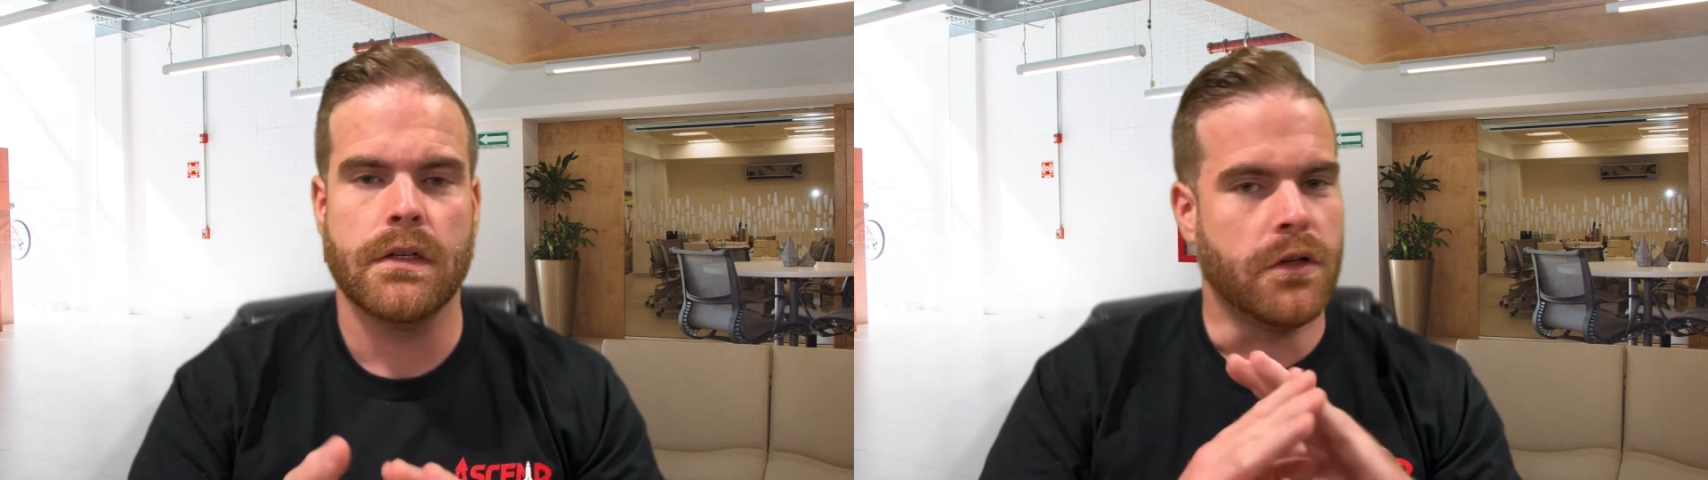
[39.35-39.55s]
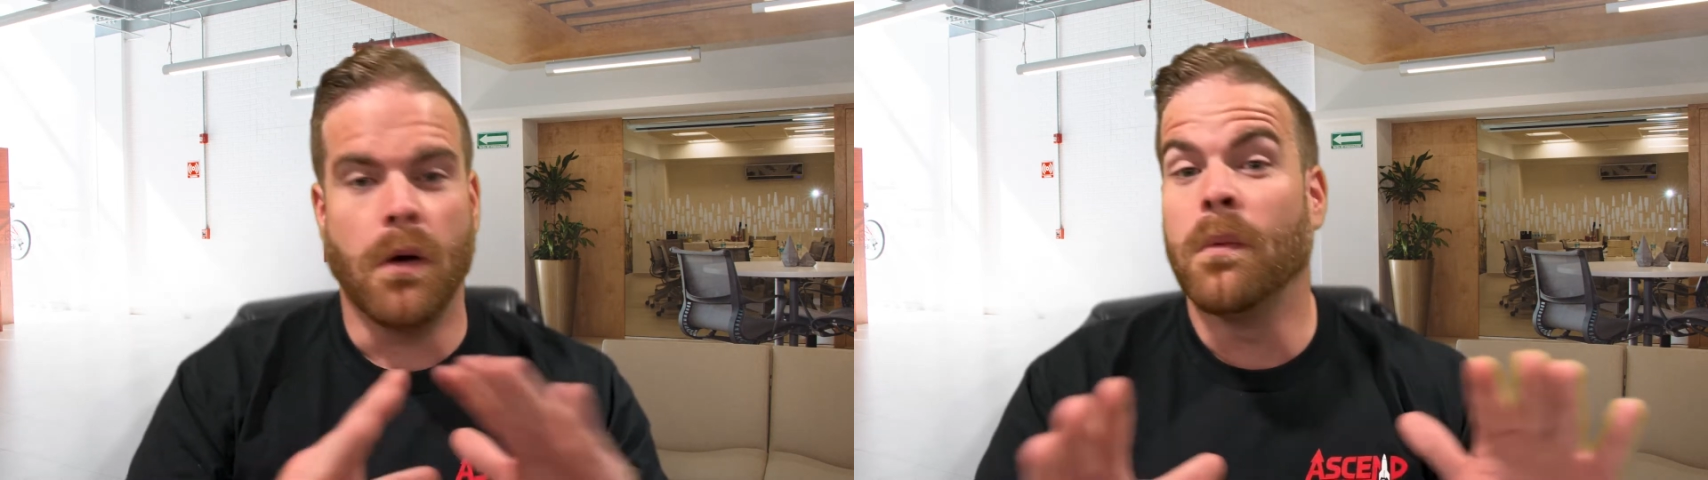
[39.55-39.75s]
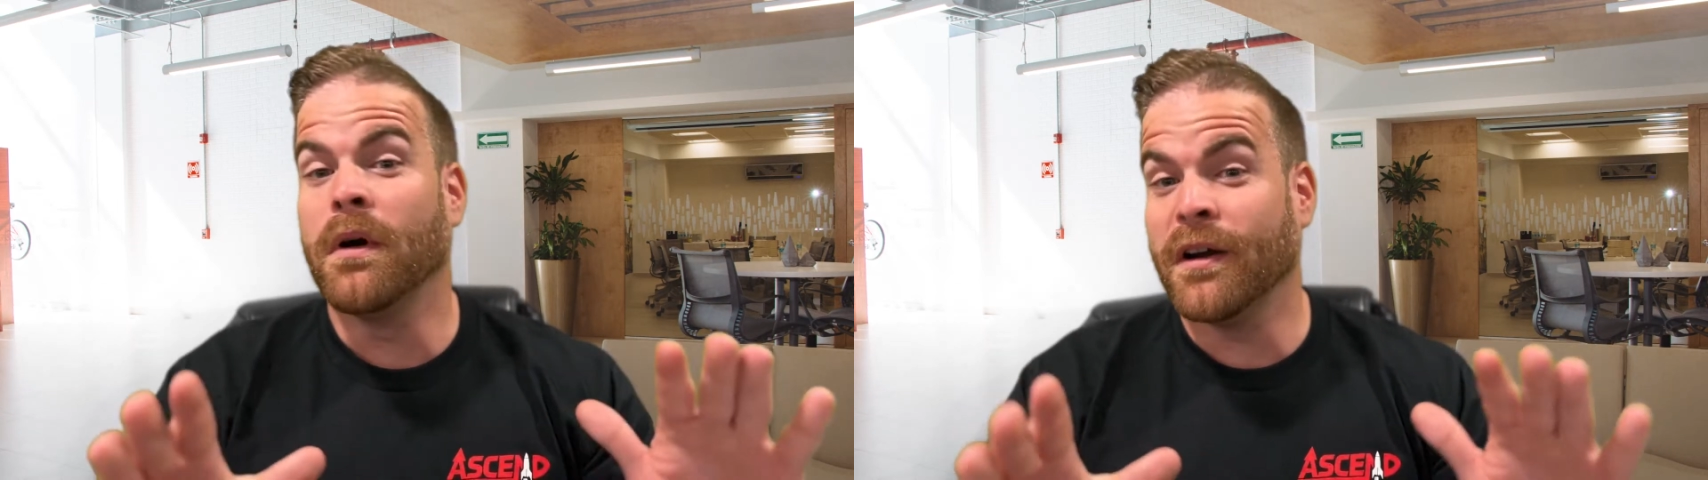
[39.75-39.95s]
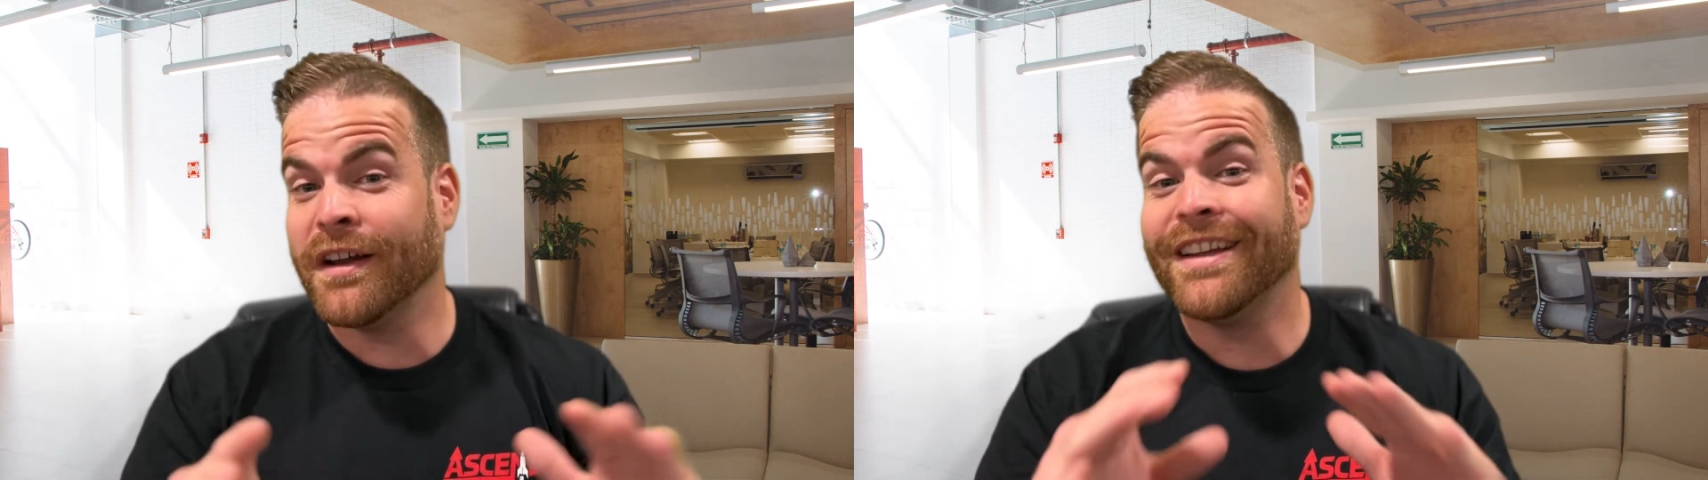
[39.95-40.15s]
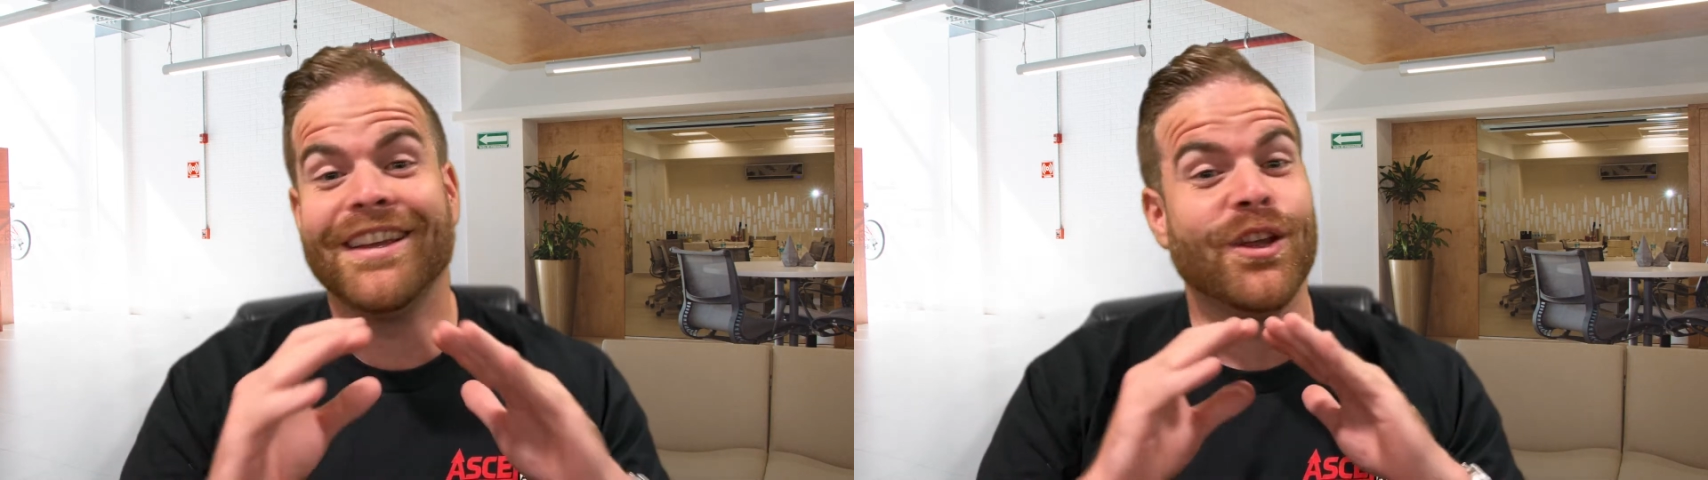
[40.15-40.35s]
Don't
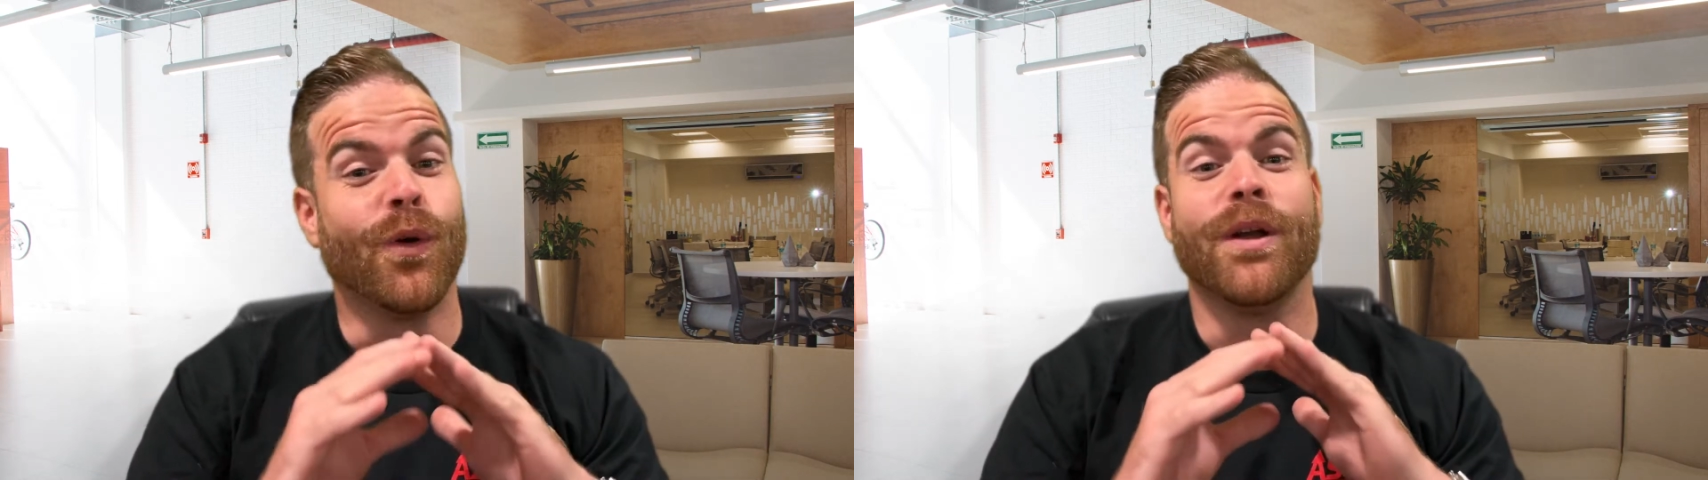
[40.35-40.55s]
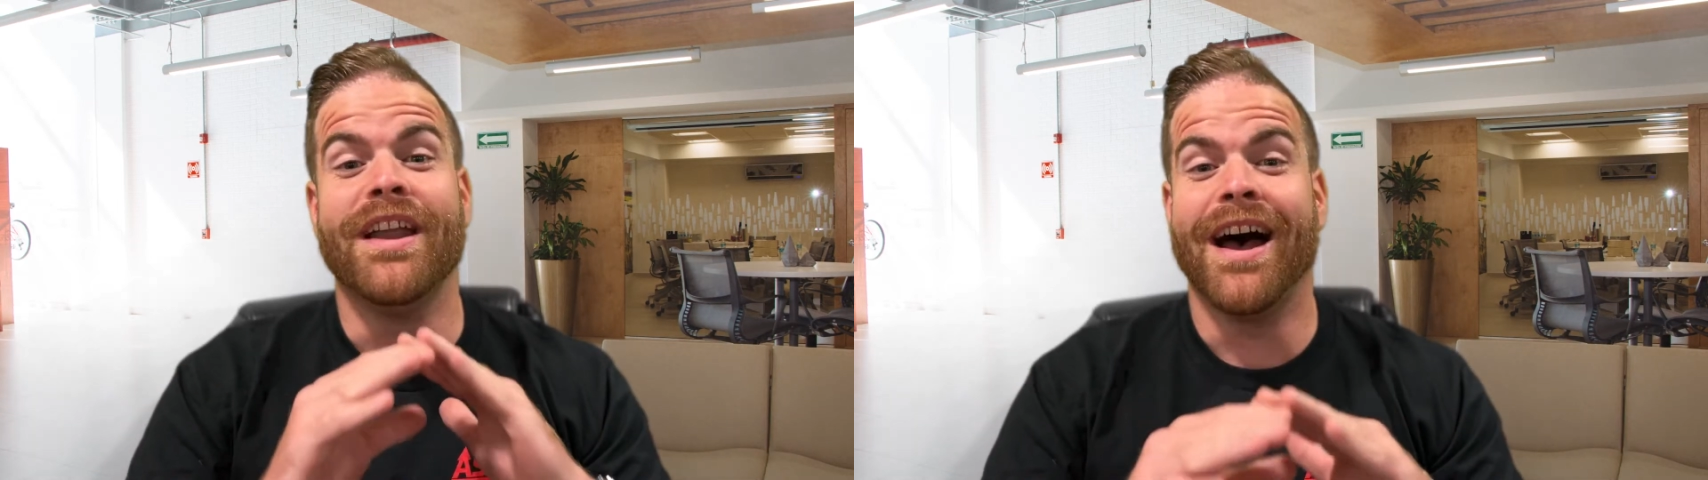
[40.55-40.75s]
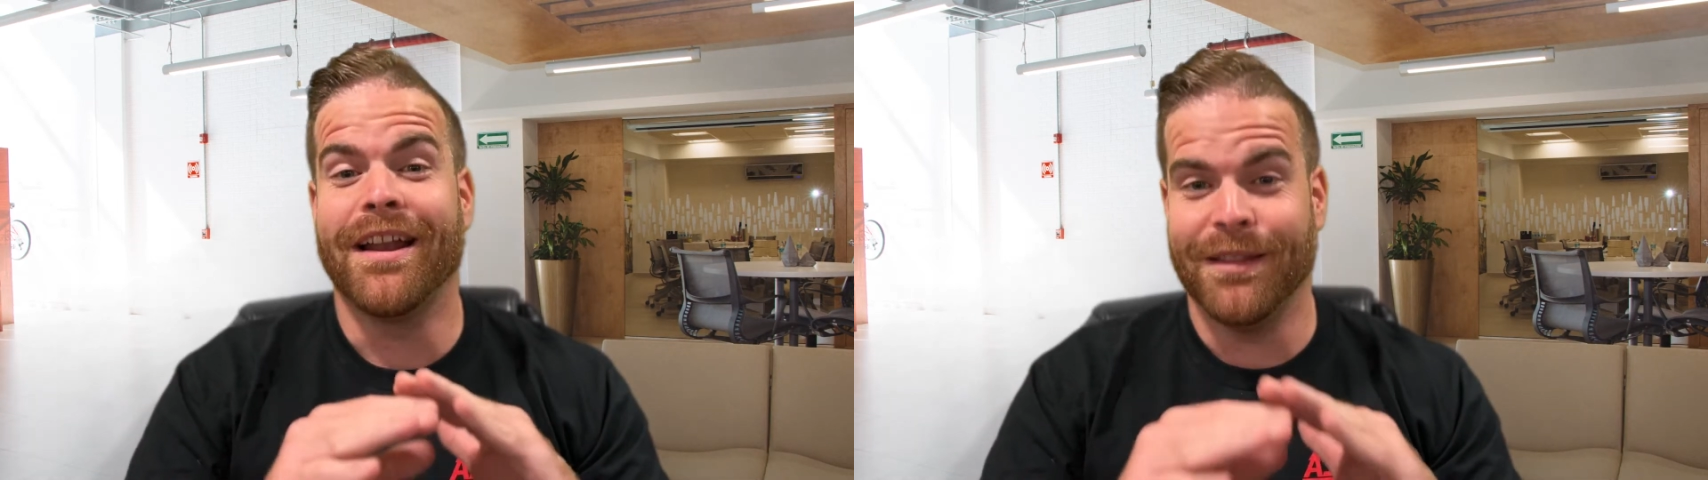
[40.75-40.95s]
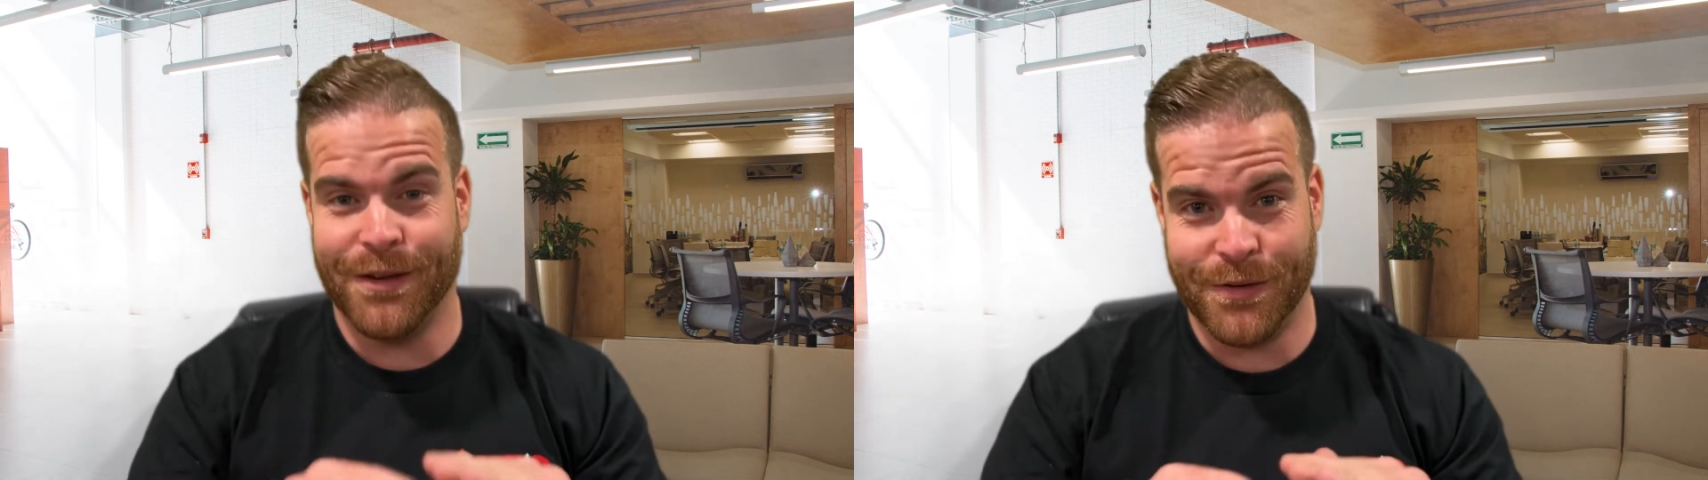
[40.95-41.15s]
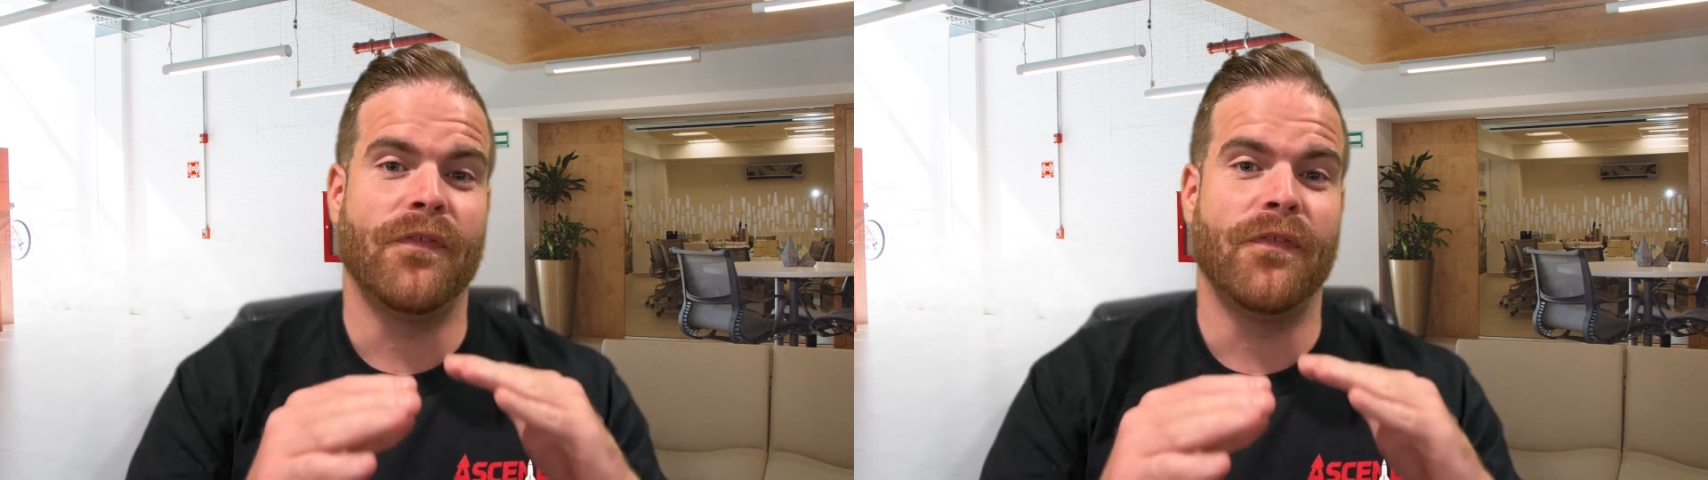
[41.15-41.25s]
worry, you're not alone.